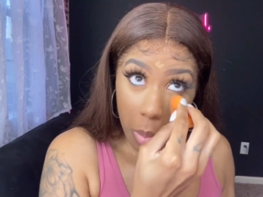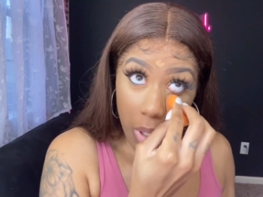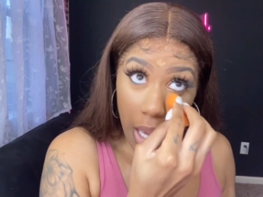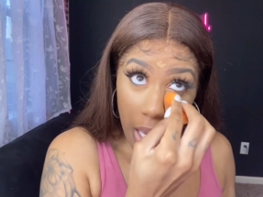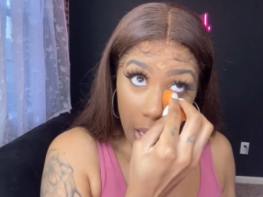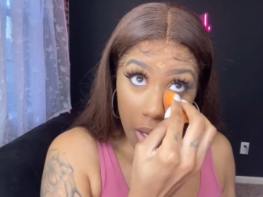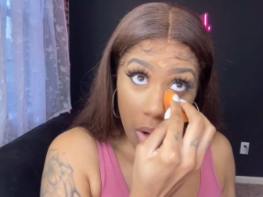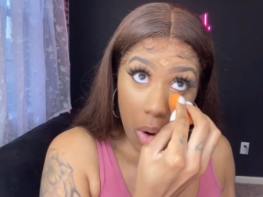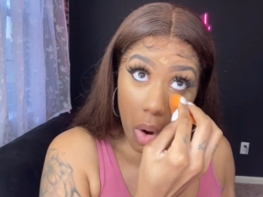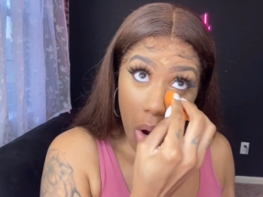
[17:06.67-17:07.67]
Like,
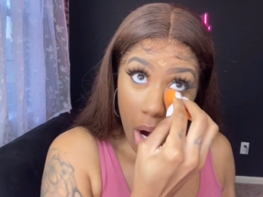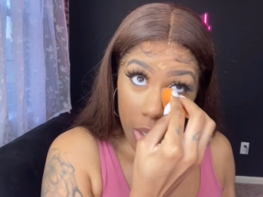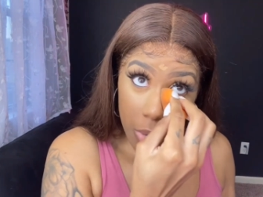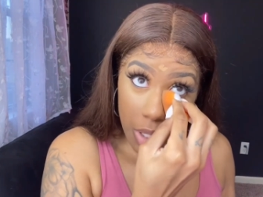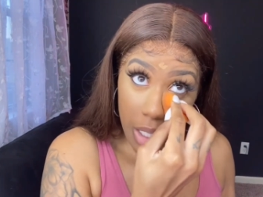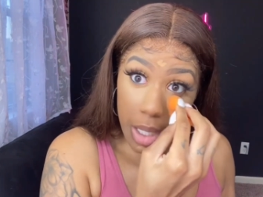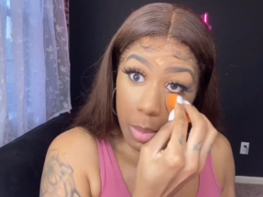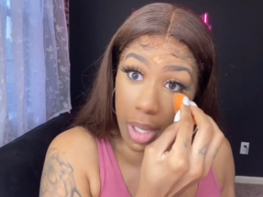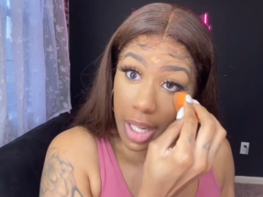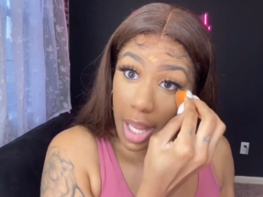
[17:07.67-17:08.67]
are you kidding
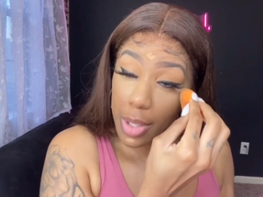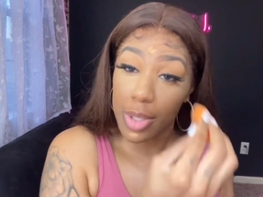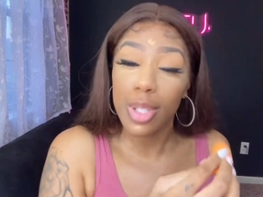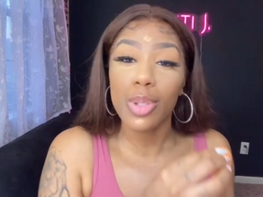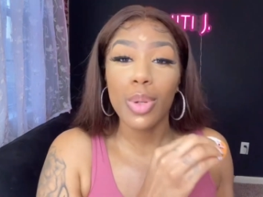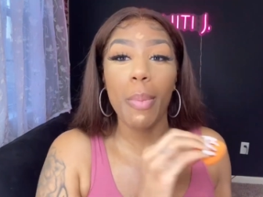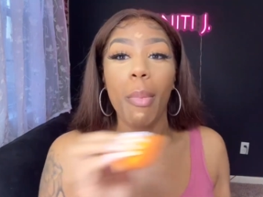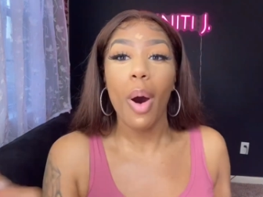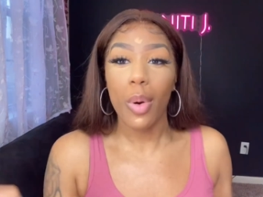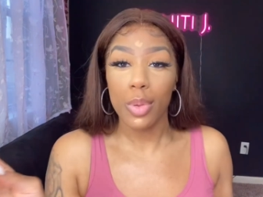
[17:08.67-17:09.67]
me? They used to do the
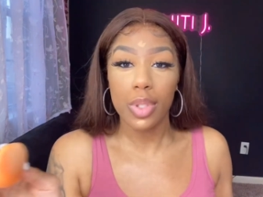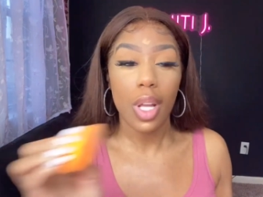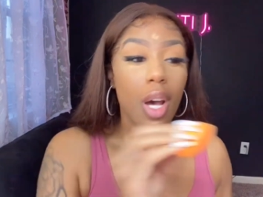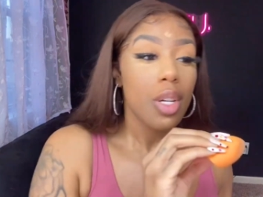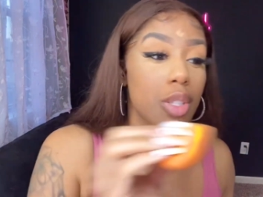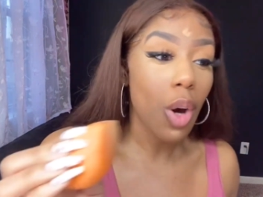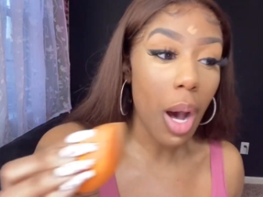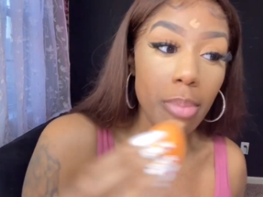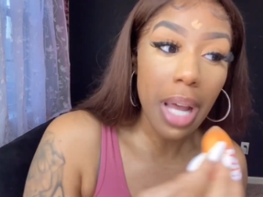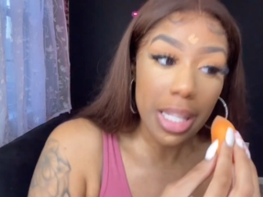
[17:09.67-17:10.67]
most. So
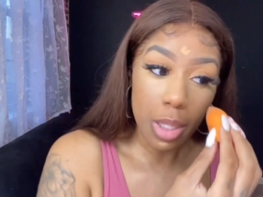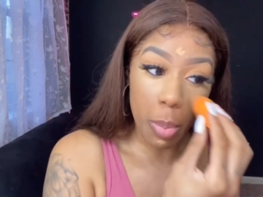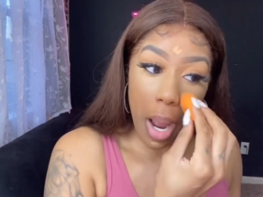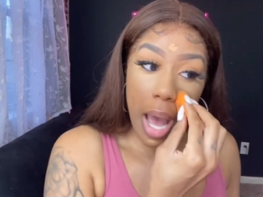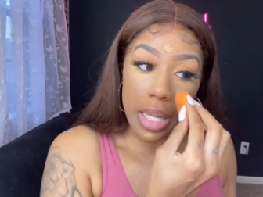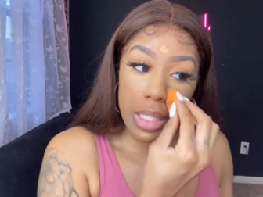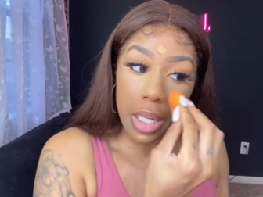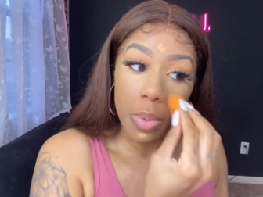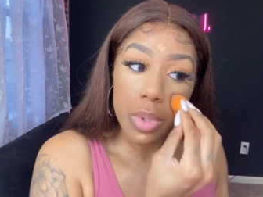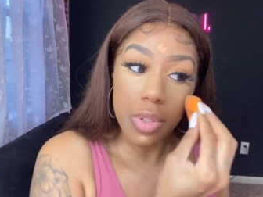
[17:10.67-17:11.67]
I'm not surprised
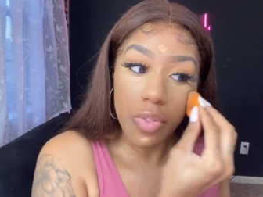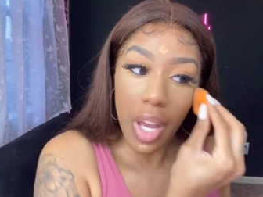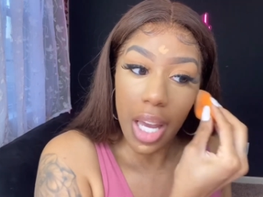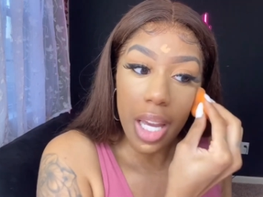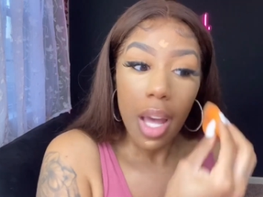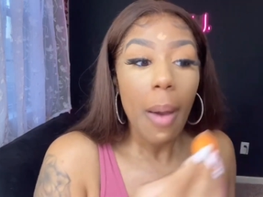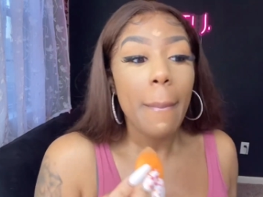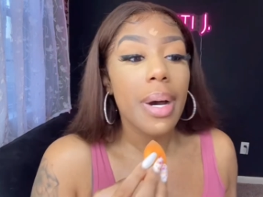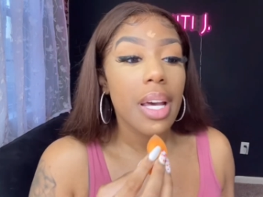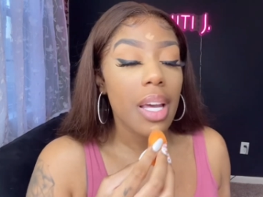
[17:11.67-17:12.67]
that it was fake,
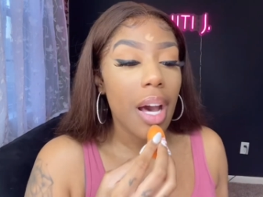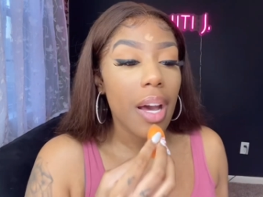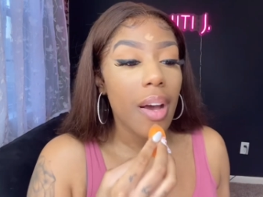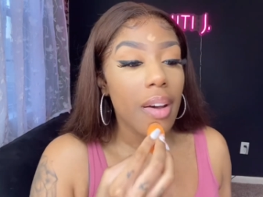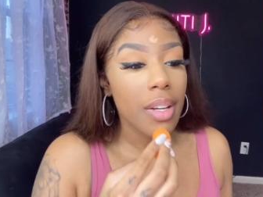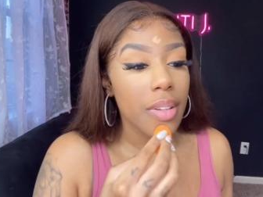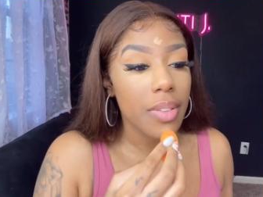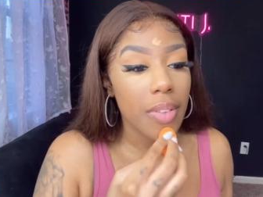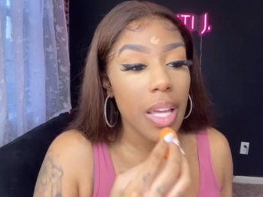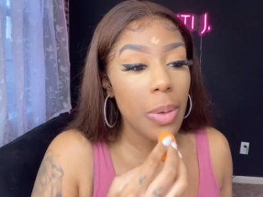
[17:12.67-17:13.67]
but
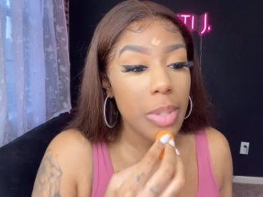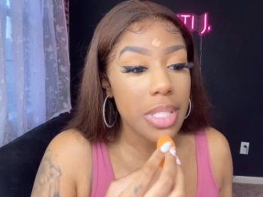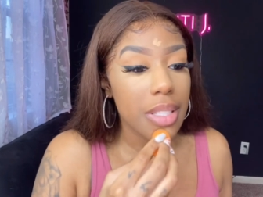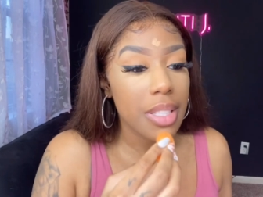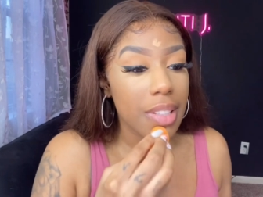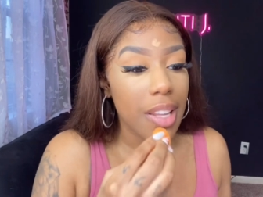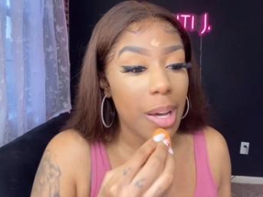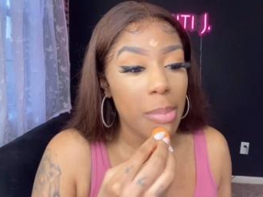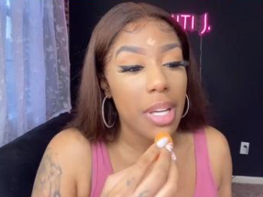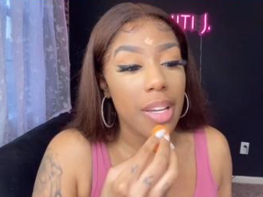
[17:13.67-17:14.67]
uh, it was,
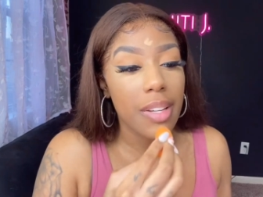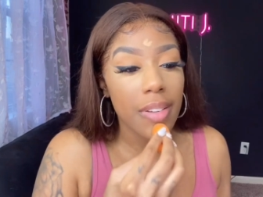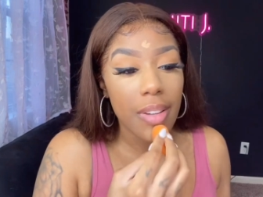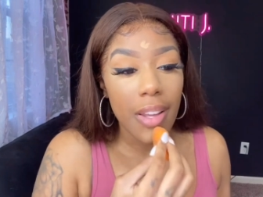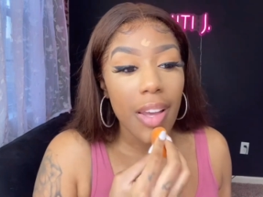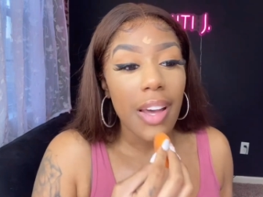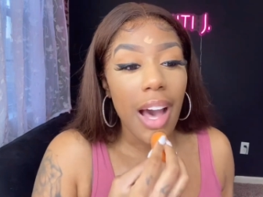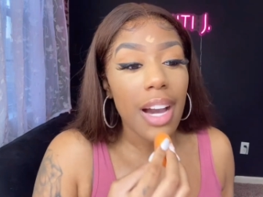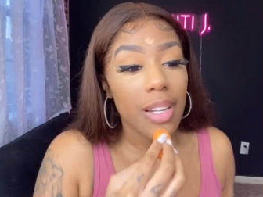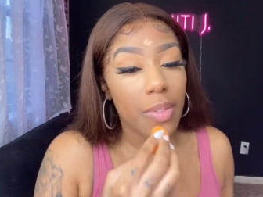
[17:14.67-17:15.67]
I mean,
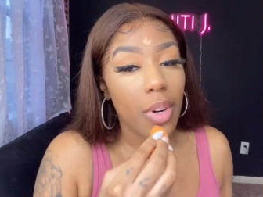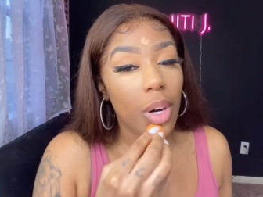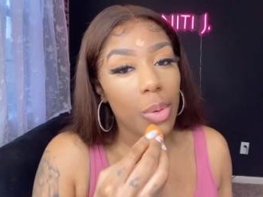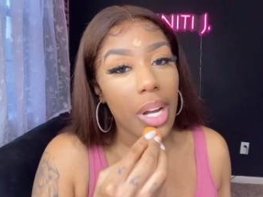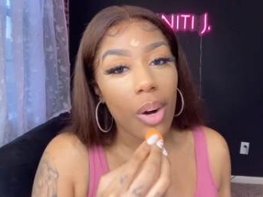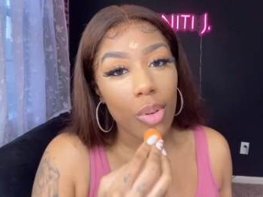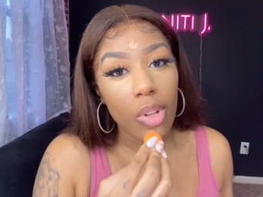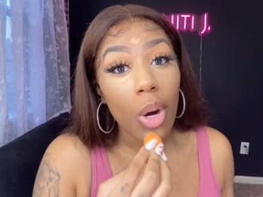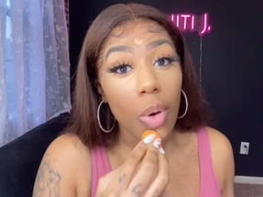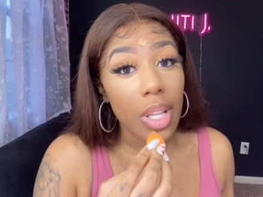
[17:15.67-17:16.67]
I could have gone without
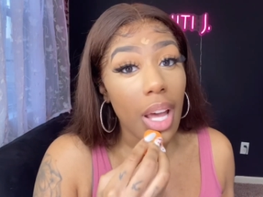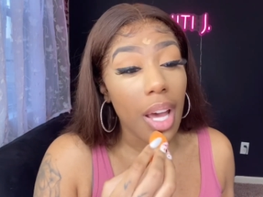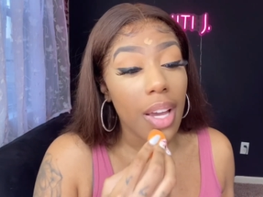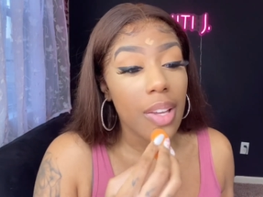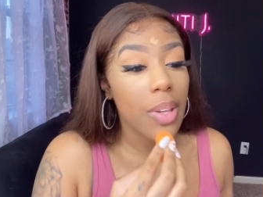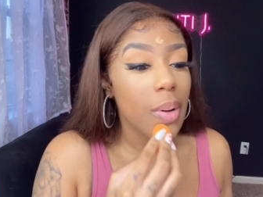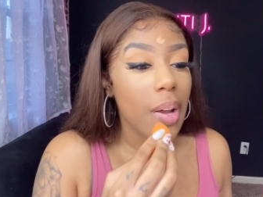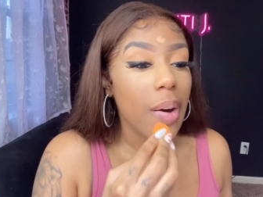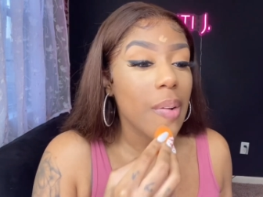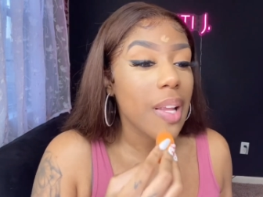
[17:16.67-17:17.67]
knowing that, you
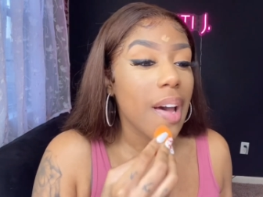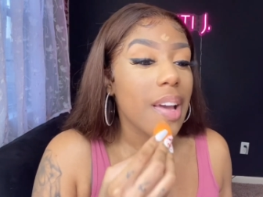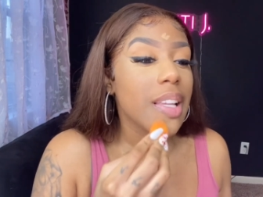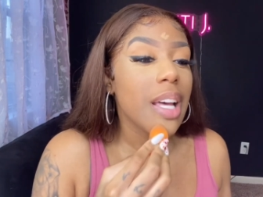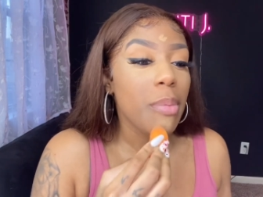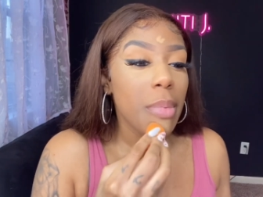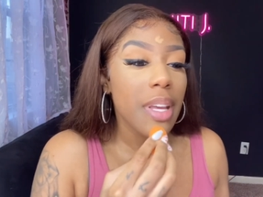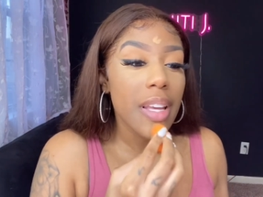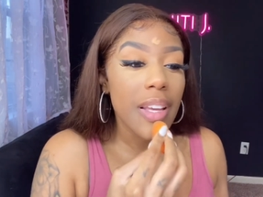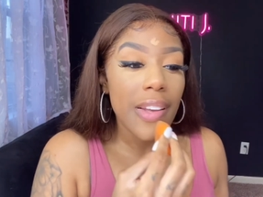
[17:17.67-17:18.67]
know? Like, let
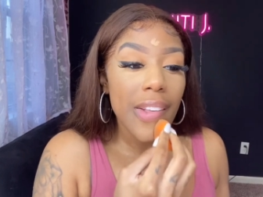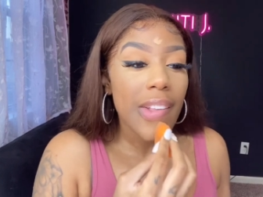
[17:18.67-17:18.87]
me...